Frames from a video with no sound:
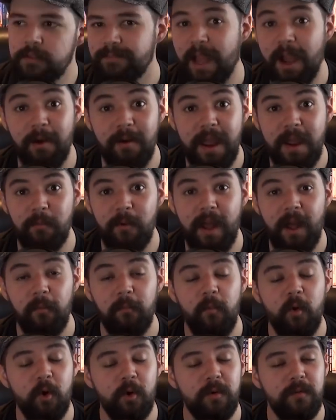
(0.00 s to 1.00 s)
All right, well,
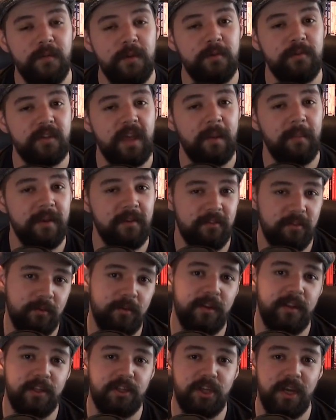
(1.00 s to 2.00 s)
more reviews coming
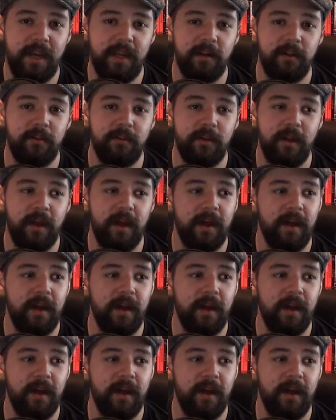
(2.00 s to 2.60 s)
soon to the channel.